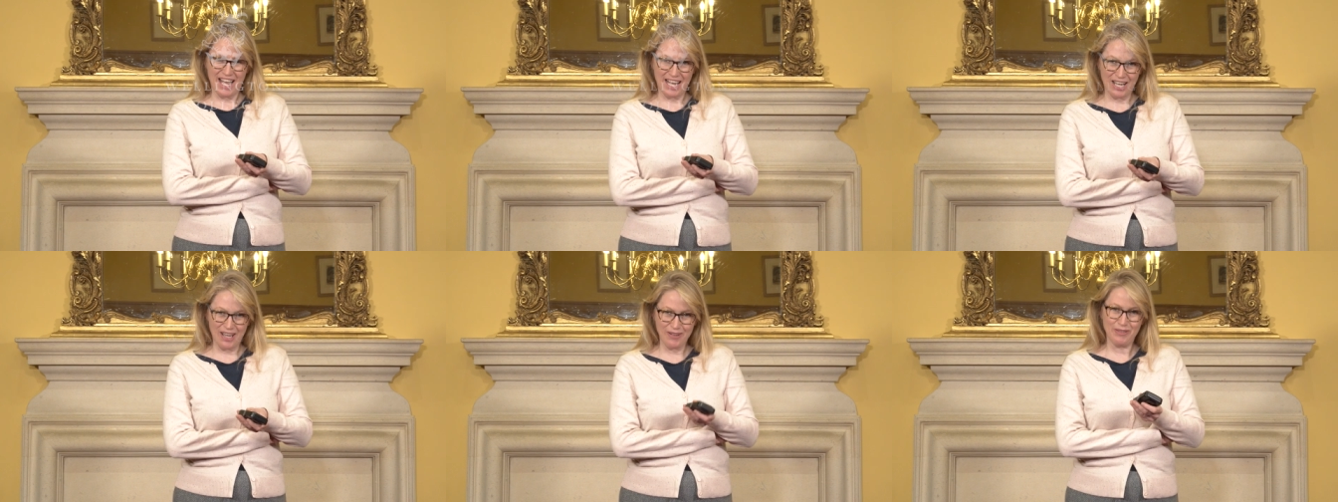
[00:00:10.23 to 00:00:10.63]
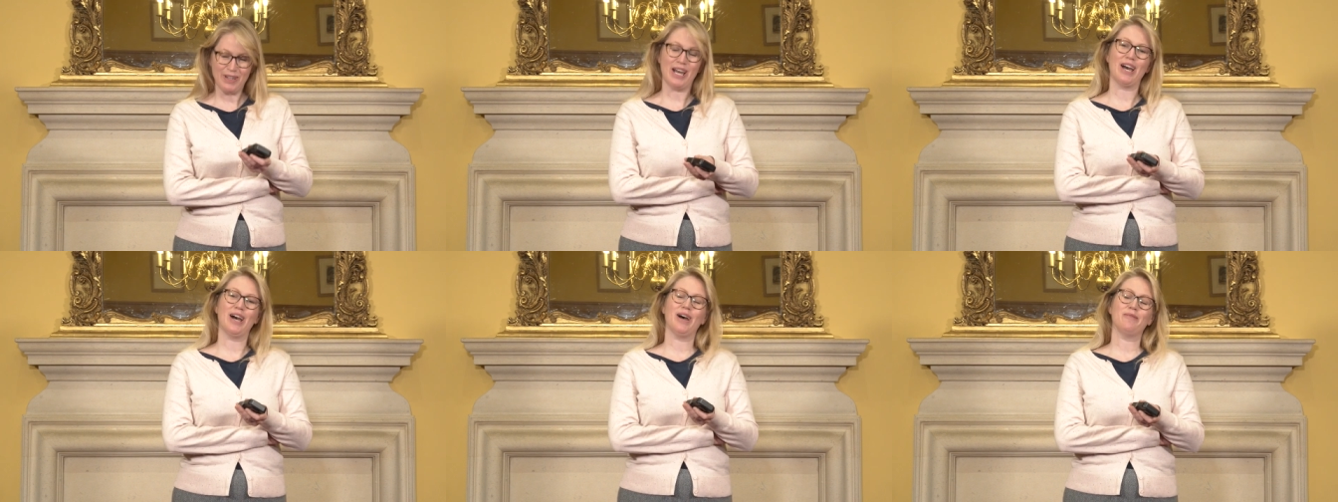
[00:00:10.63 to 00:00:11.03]
Hello,
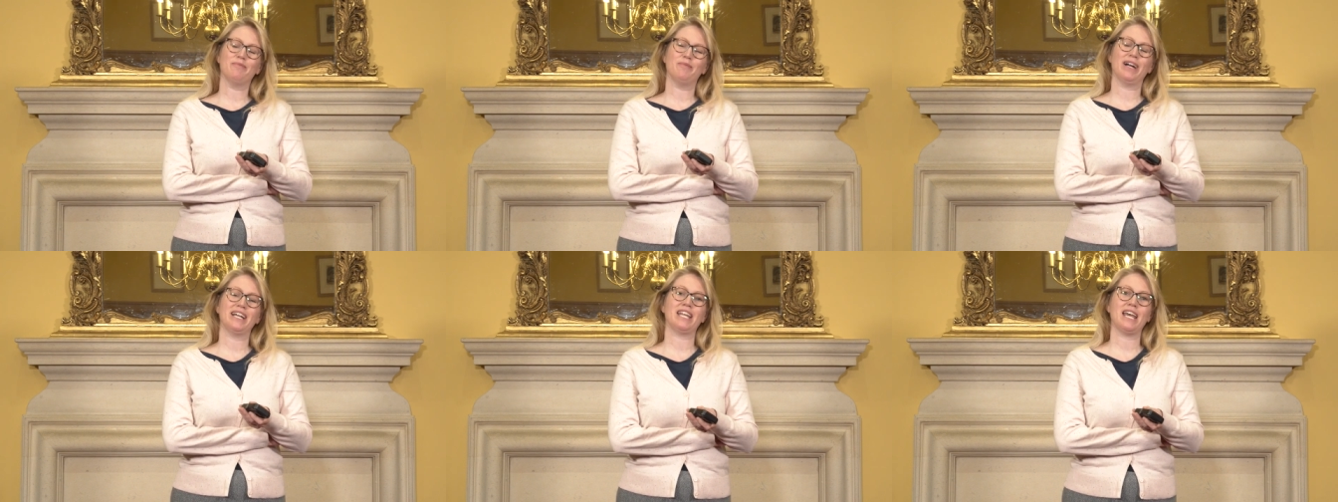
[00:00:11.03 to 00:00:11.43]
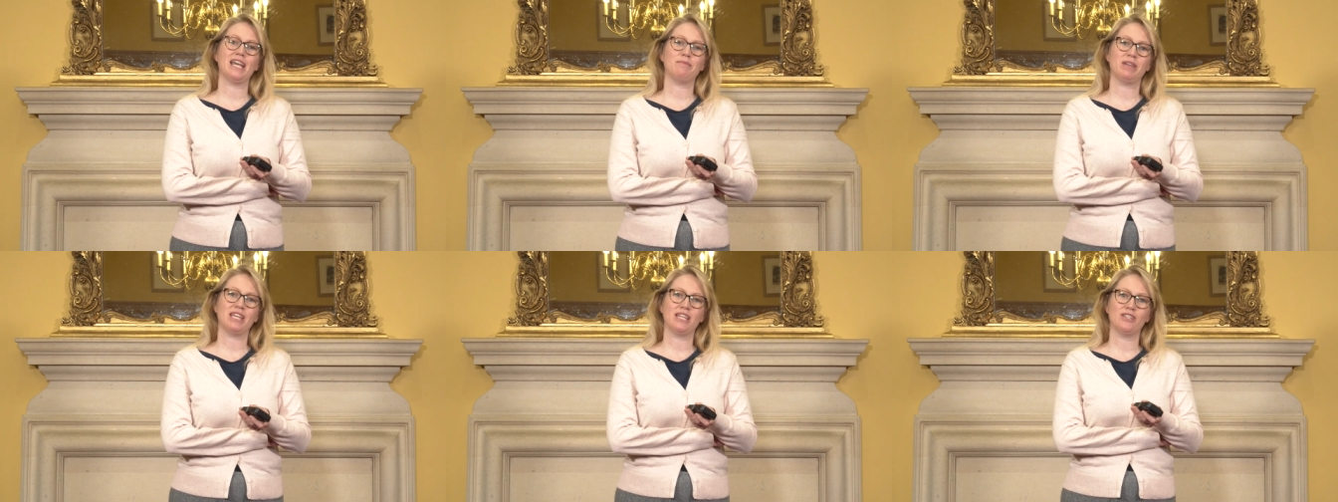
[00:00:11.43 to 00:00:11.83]
my
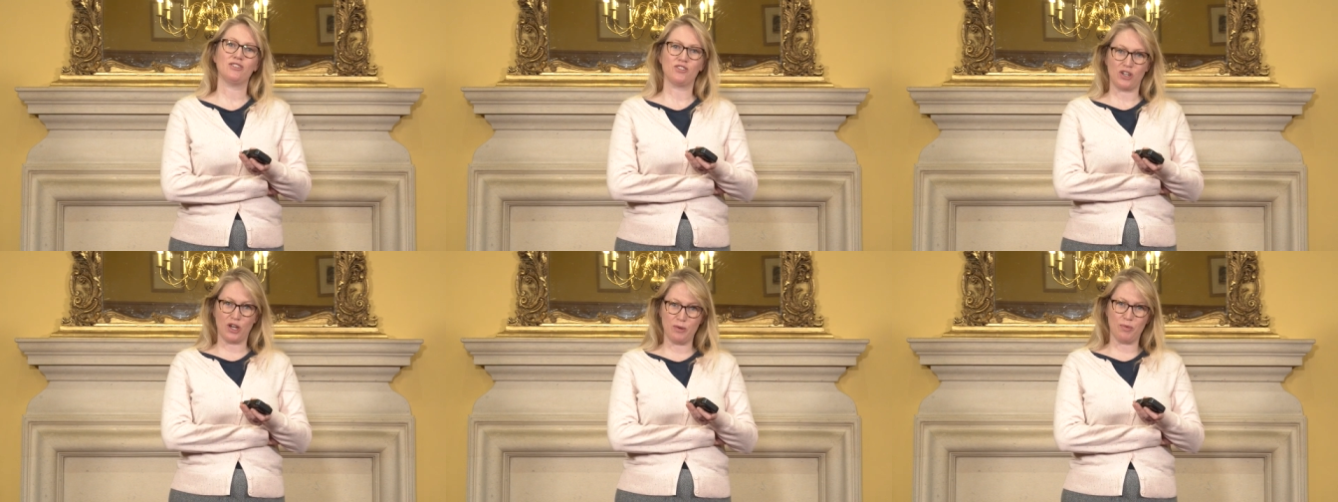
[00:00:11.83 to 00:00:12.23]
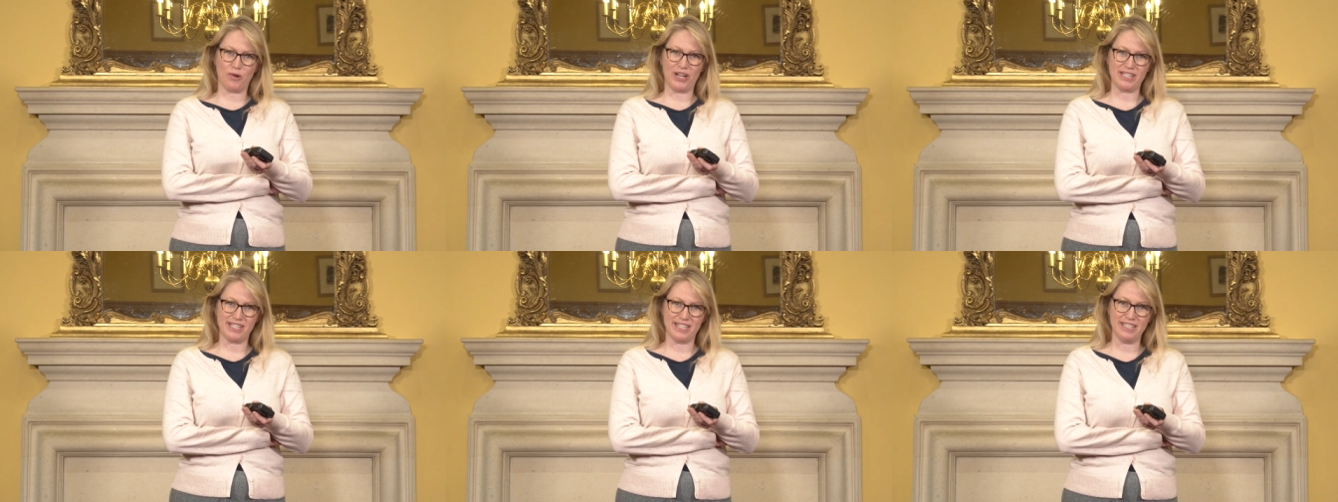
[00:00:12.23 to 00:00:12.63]
name is Jo
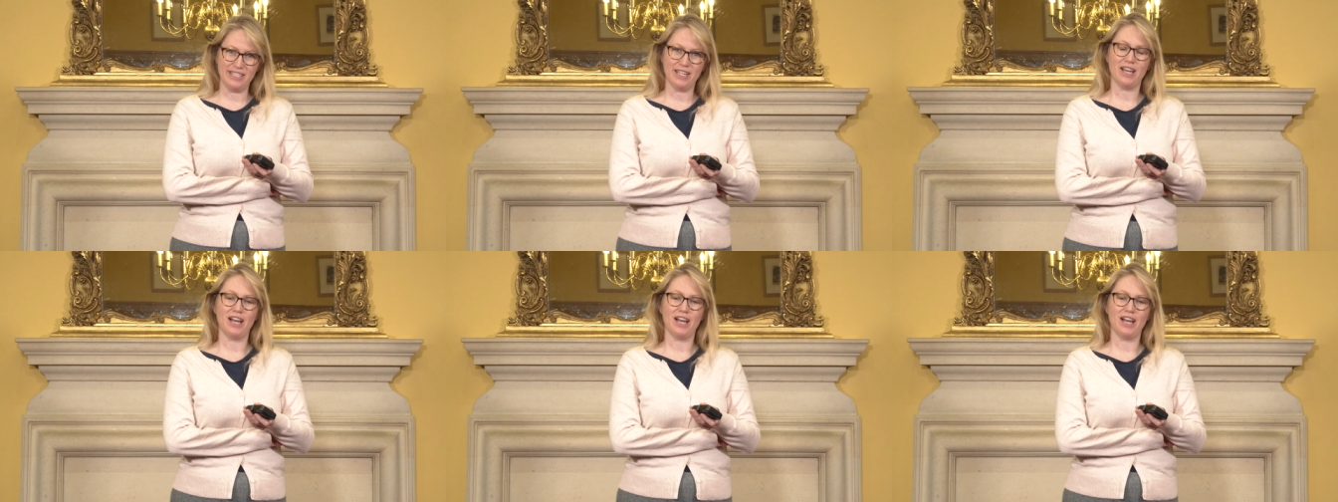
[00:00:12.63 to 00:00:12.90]
Brayton.